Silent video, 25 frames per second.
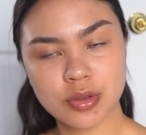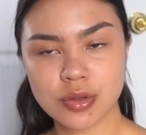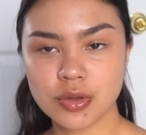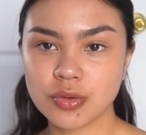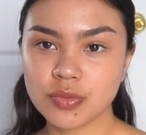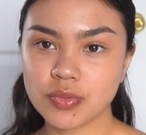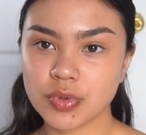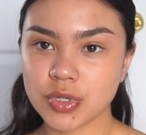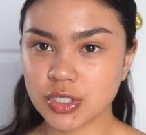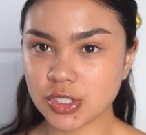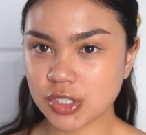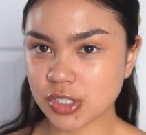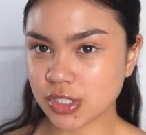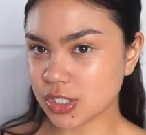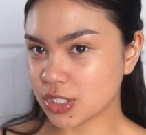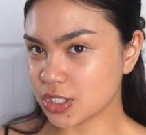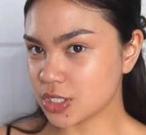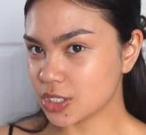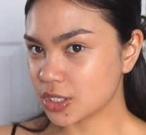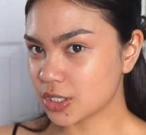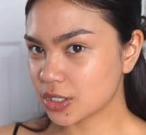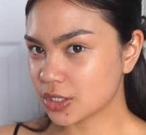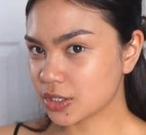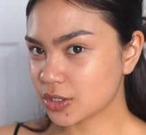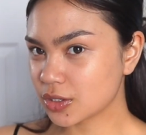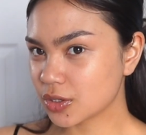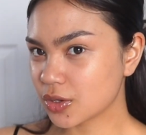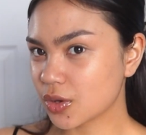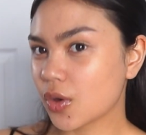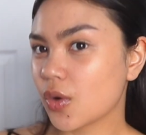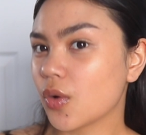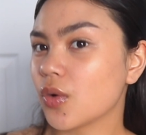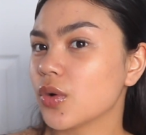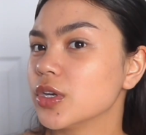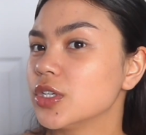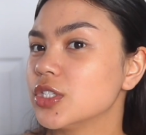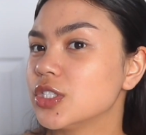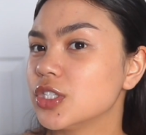who is she?
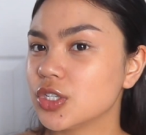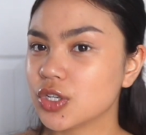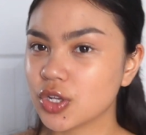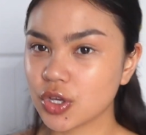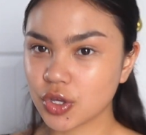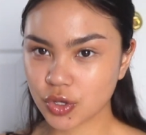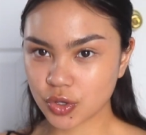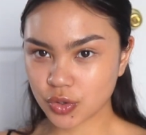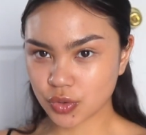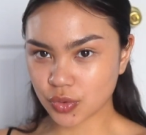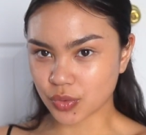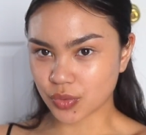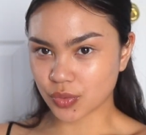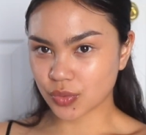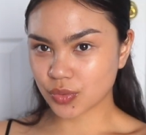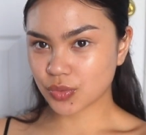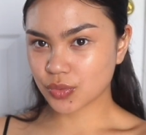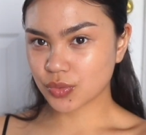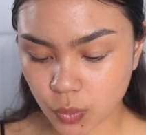Quarantine who?